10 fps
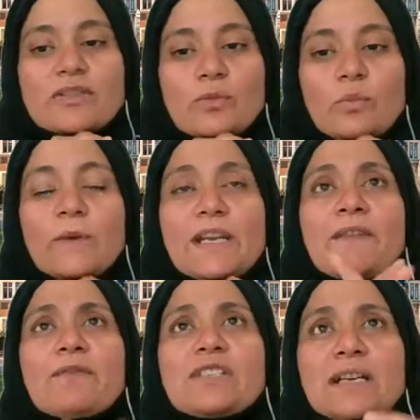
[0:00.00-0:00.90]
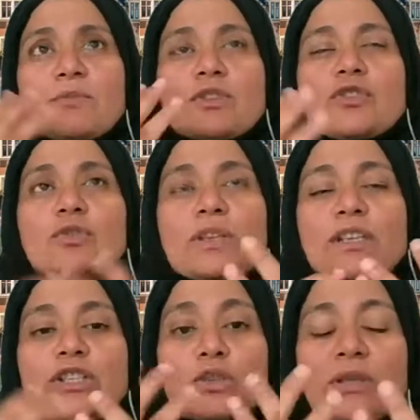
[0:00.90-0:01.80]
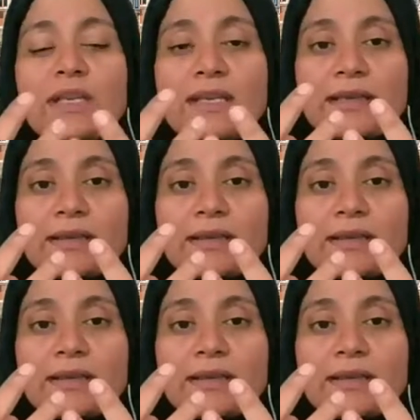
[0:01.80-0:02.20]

So every time you're doing a unique